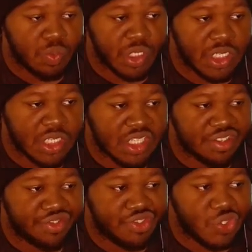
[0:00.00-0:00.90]
because
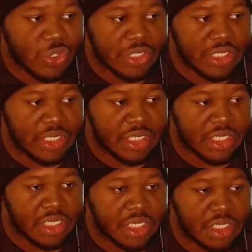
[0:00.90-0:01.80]
I feel
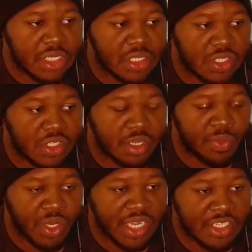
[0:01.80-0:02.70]
like
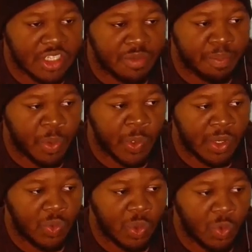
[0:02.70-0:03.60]
someone at some
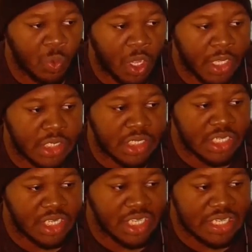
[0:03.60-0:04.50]
point will want
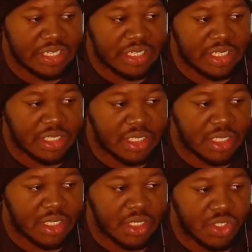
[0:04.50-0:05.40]
to eat
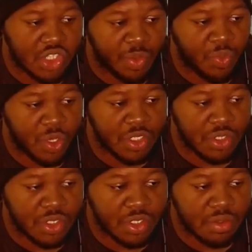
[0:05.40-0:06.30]

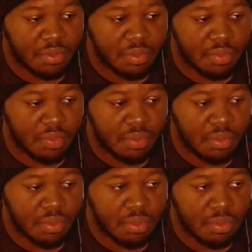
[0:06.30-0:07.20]
someone's
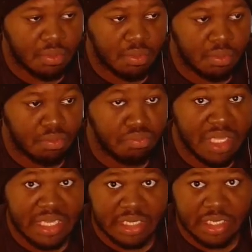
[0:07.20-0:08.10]

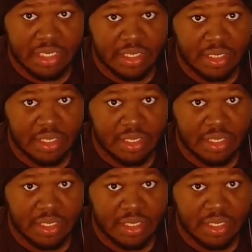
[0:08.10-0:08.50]
meat.